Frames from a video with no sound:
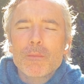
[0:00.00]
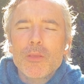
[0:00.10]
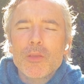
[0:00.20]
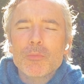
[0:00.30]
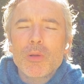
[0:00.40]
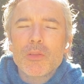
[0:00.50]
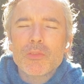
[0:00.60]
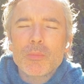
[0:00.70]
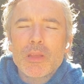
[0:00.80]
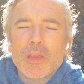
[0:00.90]
You can
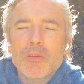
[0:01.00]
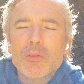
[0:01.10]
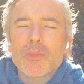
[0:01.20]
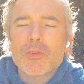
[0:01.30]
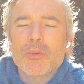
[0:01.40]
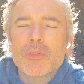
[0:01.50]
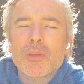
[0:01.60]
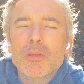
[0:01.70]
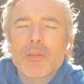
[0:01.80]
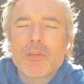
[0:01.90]
possibly hear it through
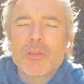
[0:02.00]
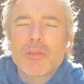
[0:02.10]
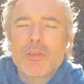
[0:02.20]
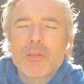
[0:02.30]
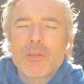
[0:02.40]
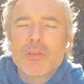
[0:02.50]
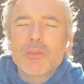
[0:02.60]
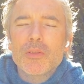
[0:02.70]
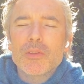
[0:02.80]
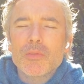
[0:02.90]
the
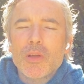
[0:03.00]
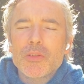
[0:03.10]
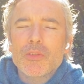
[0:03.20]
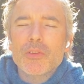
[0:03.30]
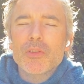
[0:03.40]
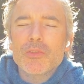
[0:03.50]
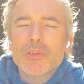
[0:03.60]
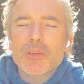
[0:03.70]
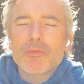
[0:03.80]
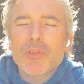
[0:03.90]
device you're
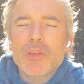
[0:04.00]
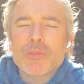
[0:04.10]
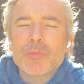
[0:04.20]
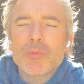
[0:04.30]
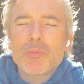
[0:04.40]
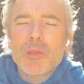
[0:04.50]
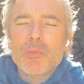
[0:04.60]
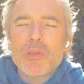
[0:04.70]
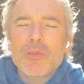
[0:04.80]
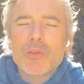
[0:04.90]
using for this, but
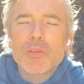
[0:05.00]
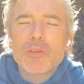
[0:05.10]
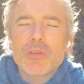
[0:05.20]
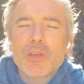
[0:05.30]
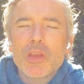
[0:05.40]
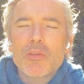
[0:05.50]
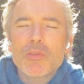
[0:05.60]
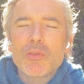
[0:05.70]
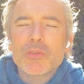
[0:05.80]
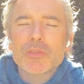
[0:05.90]
maybe you can hear
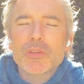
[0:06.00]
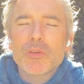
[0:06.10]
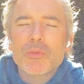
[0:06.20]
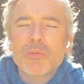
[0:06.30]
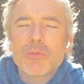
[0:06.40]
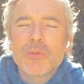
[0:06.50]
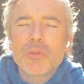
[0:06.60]
it also